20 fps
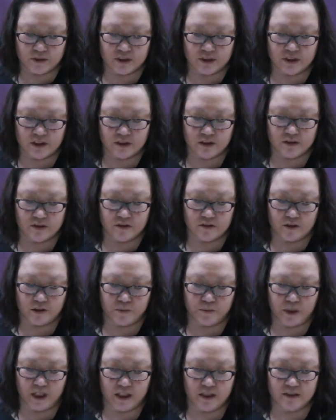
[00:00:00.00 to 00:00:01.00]
was also a
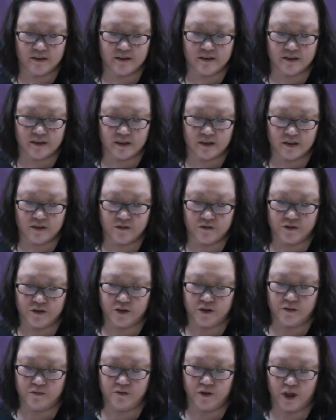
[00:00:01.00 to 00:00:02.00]
panacea for
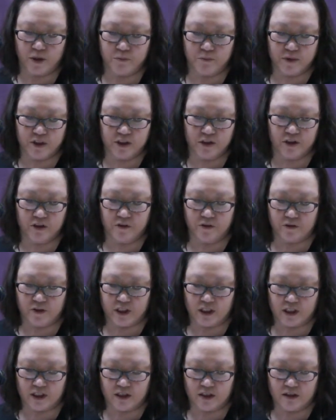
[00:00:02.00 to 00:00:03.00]
the rampant
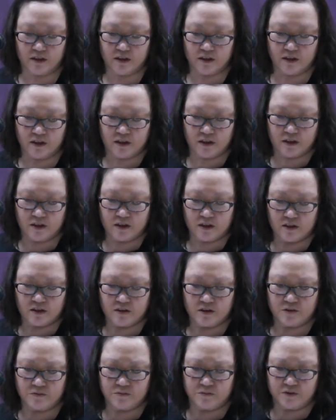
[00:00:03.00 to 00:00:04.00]
greed,
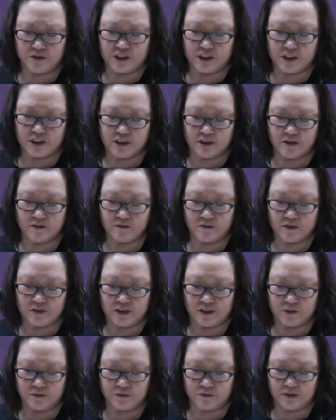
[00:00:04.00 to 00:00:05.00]
the
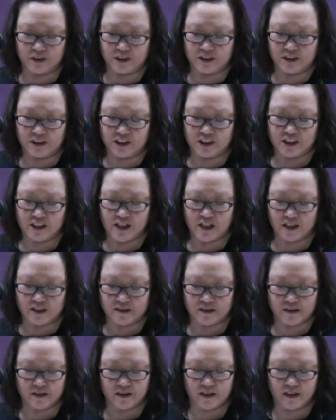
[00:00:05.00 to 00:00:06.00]
rigid
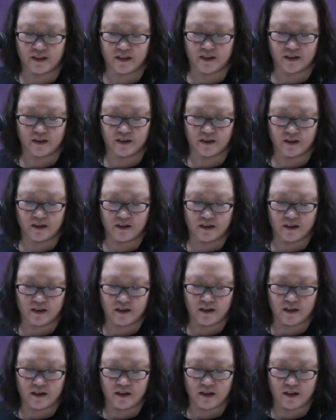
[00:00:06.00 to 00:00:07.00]
religiosity,
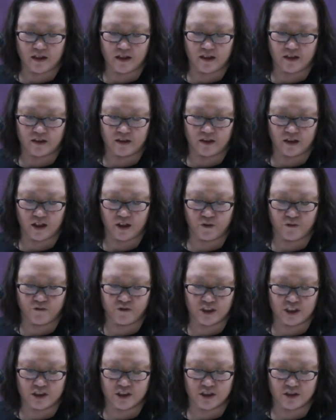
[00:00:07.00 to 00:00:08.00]
and the
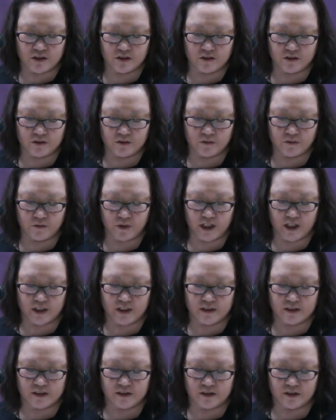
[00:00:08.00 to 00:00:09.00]
conventional
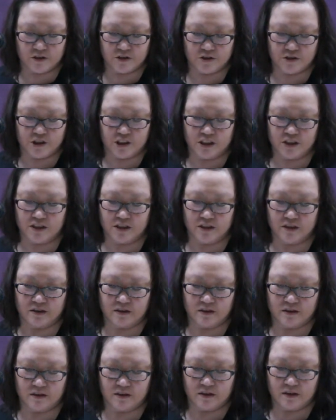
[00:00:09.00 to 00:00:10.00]
ways and
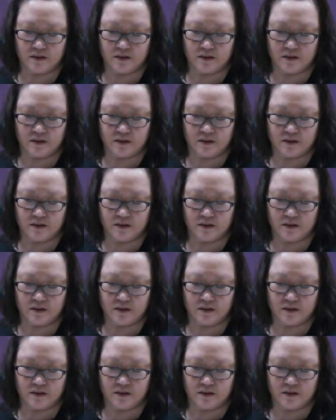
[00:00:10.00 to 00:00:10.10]
traditions